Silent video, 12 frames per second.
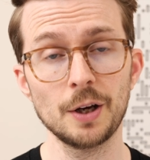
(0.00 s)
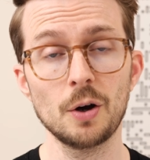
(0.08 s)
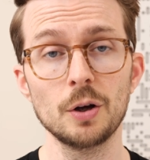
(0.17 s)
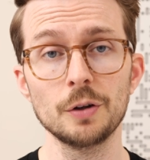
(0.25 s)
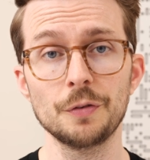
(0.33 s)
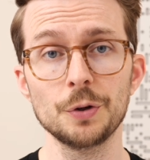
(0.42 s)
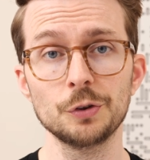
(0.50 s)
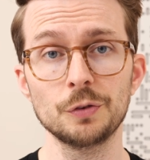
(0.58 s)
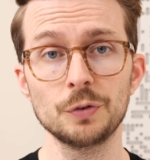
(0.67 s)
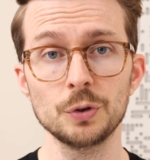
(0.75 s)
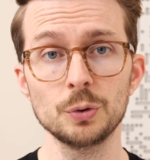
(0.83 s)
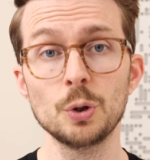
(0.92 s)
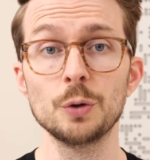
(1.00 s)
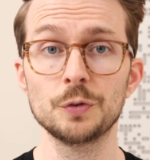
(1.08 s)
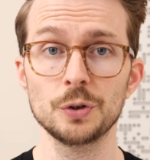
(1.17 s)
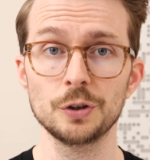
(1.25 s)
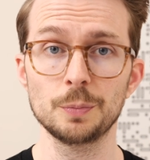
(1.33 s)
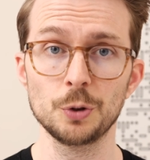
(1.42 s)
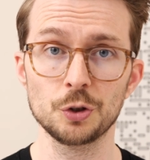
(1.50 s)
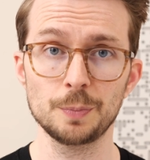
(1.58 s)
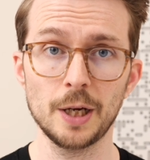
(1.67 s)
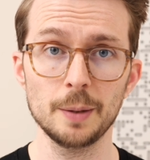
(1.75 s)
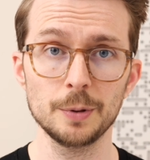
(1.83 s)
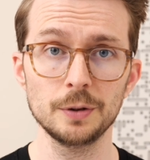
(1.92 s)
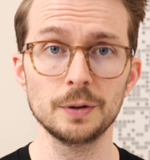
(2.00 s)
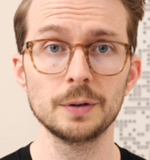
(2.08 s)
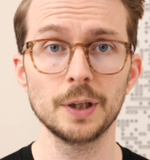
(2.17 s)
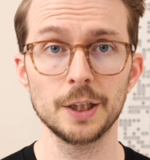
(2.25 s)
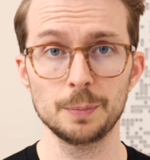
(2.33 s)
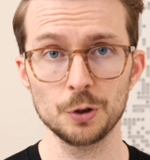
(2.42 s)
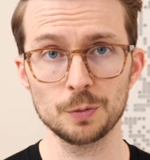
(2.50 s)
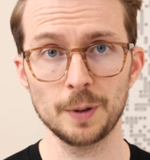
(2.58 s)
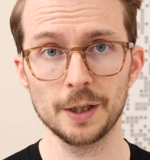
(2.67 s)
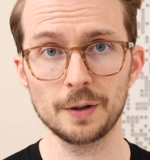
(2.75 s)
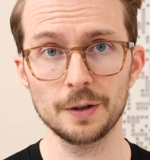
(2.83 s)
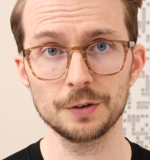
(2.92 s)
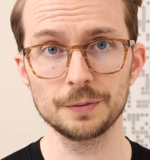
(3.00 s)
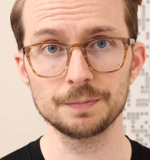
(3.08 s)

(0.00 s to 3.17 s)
all of those of you who've joined the Push Bible and the Push Playground.